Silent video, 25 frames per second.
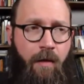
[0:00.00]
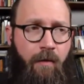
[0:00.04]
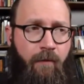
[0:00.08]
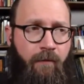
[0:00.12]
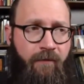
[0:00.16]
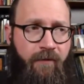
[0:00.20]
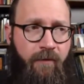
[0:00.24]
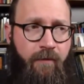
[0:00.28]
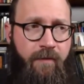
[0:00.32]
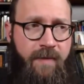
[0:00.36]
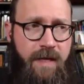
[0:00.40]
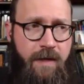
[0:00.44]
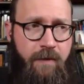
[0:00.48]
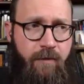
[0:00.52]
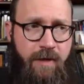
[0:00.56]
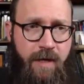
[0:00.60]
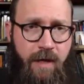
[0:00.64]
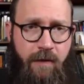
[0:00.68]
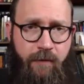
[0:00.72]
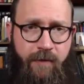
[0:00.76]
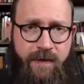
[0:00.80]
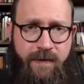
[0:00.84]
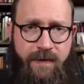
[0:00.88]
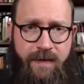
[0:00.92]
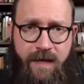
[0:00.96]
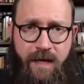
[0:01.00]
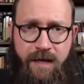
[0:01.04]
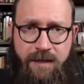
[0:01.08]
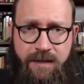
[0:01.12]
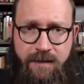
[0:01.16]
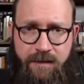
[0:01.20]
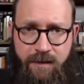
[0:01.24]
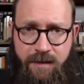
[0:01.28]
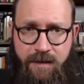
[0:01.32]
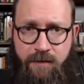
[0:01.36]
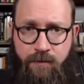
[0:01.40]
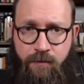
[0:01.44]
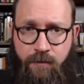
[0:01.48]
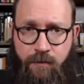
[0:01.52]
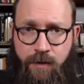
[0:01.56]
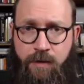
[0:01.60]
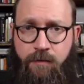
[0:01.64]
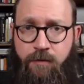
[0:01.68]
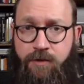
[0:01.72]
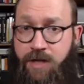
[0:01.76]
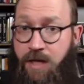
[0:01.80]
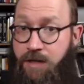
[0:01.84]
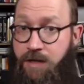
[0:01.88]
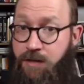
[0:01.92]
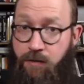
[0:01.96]
for me, when I read the Exodus story,
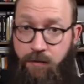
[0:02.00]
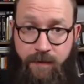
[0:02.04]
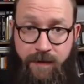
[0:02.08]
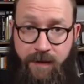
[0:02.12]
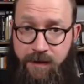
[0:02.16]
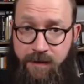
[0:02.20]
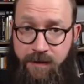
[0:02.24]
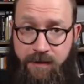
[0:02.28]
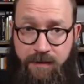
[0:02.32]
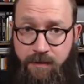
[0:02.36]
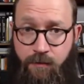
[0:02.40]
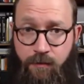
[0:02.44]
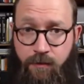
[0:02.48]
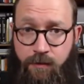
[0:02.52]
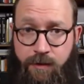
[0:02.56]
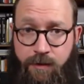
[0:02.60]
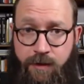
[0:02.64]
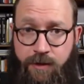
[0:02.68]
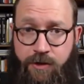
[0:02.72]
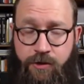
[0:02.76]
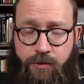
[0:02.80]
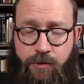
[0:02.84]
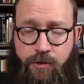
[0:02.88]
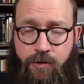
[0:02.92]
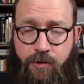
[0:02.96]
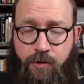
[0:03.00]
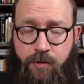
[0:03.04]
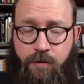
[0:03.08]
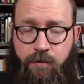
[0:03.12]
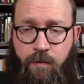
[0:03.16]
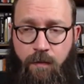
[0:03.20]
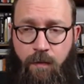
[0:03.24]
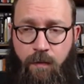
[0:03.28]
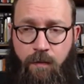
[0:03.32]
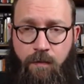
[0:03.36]
which I don't think is historically true,